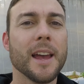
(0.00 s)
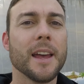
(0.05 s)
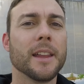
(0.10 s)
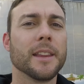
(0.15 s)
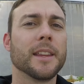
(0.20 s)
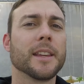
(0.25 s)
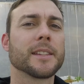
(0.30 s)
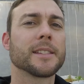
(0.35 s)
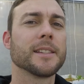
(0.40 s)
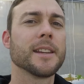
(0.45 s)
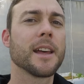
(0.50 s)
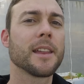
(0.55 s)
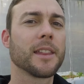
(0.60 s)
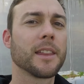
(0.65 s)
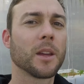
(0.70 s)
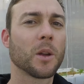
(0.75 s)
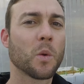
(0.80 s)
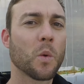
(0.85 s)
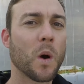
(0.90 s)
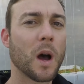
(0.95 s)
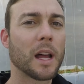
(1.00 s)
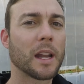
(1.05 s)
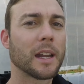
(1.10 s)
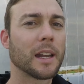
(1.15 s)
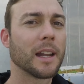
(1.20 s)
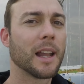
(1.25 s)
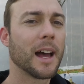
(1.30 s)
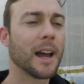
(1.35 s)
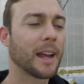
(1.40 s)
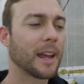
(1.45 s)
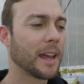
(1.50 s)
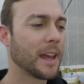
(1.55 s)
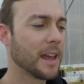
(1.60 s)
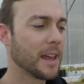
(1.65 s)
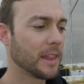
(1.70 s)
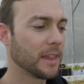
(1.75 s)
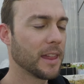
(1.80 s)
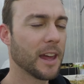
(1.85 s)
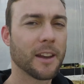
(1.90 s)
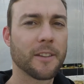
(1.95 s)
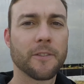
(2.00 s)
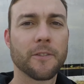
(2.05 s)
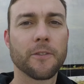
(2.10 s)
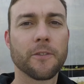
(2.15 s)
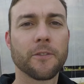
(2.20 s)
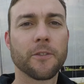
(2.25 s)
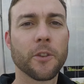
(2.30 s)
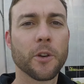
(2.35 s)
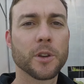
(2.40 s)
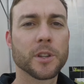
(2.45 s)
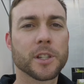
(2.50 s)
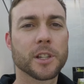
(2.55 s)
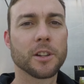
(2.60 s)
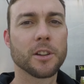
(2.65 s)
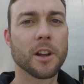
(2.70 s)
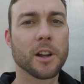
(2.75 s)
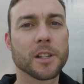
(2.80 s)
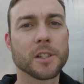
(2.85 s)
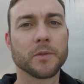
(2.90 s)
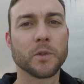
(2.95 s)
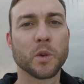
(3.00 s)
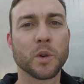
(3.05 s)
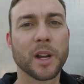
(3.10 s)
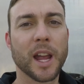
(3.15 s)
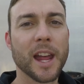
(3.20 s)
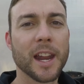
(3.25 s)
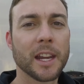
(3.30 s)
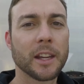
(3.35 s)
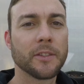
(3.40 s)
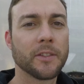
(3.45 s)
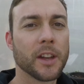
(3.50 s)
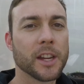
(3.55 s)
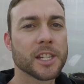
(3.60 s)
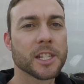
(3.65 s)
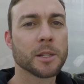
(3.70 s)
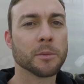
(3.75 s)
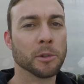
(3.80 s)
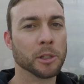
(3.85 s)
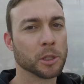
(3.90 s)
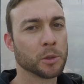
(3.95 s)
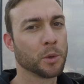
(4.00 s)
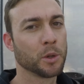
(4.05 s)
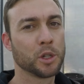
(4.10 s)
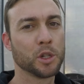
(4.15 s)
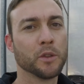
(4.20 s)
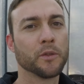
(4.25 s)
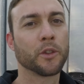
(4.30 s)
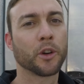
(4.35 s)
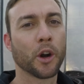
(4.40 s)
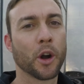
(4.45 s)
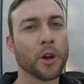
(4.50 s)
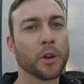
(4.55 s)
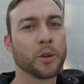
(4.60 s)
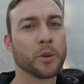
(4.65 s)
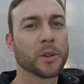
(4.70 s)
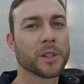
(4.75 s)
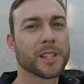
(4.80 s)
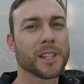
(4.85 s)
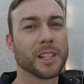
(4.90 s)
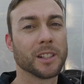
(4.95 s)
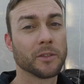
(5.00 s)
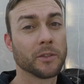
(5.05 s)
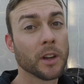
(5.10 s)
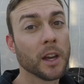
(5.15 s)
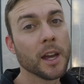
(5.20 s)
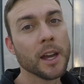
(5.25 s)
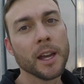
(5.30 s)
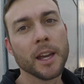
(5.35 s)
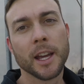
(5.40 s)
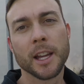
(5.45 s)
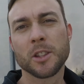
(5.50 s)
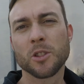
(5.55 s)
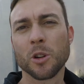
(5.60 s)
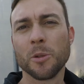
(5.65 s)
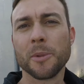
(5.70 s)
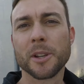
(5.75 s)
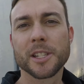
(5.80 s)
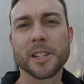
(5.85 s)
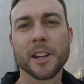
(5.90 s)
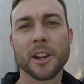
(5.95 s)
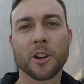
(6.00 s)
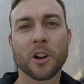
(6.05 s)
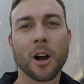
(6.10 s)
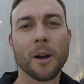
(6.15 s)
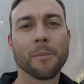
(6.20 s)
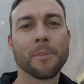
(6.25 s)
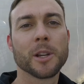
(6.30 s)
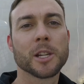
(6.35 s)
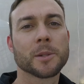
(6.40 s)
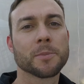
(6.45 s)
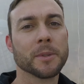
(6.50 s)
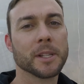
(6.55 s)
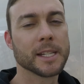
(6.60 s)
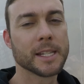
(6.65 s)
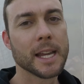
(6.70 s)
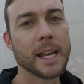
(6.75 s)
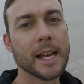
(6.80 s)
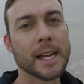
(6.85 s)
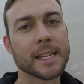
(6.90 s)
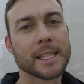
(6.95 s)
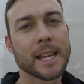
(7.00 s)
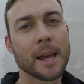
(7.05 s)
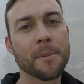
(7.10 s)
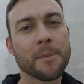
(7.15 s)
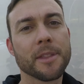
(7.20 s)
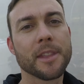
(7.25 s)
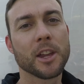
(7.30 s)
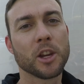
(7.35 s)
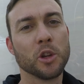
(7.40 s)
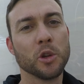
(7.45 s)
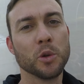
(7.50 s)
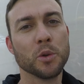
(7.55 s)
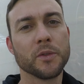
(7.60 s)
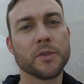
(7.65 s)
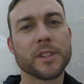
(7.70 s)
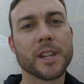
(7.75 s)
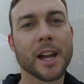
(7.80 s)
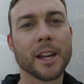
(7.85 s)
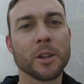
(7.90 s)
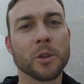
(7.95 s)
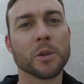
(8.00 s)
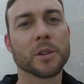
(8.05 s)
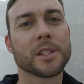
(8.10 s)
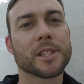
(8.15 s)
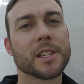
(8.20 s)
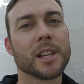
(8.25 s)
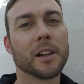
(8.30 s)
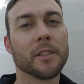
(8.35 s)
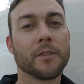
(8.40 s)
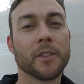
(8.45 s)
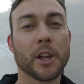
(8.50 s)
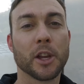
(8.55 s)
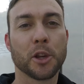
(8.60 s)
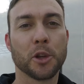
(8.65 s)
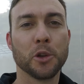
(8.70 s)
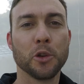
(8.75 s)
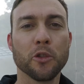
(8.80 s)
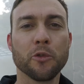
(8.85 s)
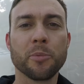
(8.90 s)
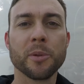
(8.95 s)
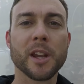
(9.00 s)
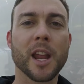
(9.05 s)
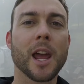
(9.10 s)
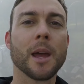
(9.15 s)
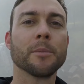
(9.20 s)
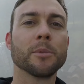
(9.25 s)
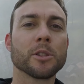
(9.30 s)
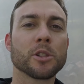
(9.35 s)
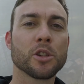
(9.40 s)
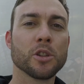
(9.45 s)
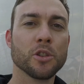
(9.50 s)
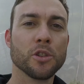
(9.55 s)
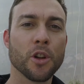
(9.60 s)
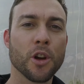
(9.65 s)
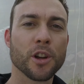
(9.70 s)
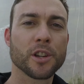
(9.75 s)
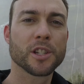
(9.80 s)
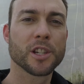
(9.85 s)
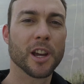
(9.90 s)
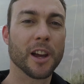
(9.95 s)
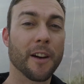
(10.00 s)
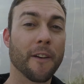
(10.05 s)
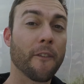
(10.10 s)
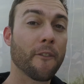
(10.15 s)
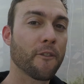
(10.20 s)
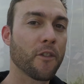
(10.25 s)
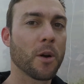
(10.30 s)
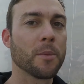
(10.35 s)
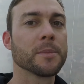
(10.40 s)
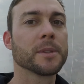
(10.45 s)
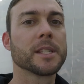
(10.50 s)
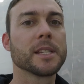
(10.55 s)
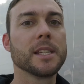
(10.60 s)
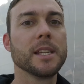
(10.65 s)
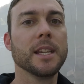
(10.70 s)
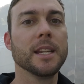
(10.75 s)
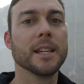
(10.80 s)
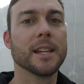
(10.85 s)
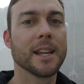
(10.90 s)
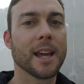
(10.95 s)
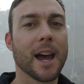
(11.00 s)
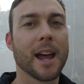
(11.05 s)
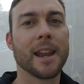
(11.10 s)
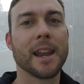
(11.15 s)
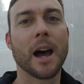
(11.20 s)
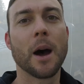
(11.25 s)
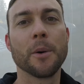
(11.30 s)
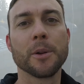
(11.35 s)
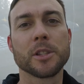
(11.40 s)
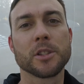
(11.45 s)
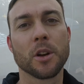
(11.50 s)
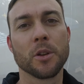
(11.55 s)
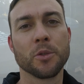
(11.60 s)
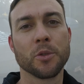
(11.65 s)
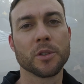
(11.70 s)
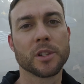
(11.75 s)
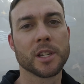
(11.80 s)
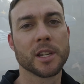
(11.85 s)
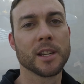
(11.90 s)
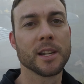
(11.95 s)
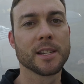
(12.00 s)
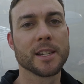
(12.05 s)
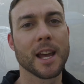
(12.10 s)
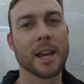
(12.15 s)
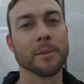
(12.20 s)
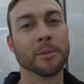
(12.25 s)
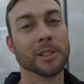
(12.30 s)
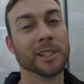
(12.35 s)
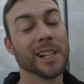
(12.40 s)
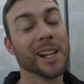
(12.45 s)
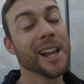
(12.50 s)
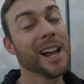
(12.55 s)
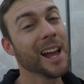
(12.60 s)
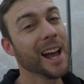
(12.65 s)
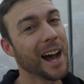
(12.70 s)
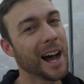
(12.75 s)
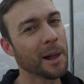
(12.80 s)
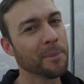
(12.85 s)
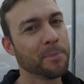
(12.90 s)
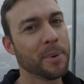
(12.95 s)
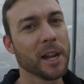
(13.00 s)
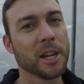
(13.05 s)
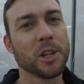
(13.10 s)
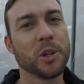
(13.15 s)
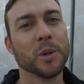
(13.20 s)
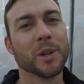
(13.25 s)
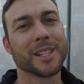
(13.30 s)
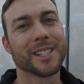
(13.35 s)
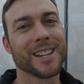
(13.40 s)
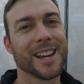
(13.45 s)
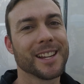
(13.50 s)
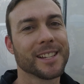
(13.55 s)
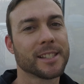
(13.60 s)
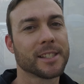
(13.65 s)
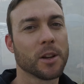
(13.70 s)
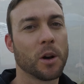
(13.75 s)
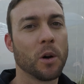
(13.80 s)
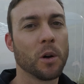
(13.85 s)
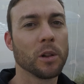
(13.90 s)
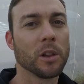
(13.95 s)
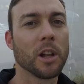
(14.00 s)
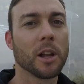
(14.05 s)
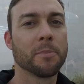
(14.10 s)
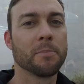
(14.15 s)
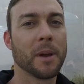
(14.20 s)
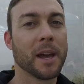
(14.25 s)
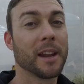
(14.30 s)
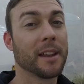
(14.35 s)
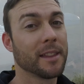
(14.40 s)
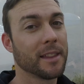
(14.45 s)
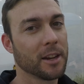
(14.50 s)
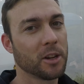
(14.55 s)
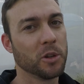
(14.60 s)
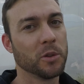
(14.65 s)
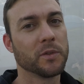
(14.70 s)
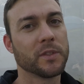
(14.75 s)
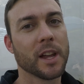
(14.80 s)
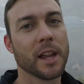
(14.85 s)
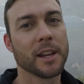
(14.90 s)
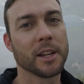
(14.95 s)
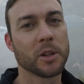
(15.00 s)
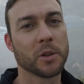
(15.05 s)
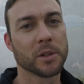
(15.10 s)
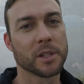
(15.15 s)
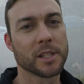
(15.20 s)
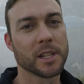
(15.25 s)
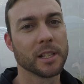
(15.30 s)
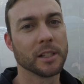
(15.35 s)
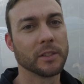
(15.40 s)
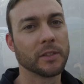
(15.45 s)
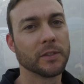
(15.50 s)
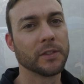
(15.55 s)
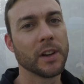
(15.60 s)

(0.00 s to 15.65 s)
There's nothing quite like that first lot of organic vegetables which you've grown yourself. It's almost an accomplishment, something that you've done yourself, that you've been able to nurture from seed, and now it's on your dinner table. I'll bet you it tastes a whole lot better that you've done it yourself.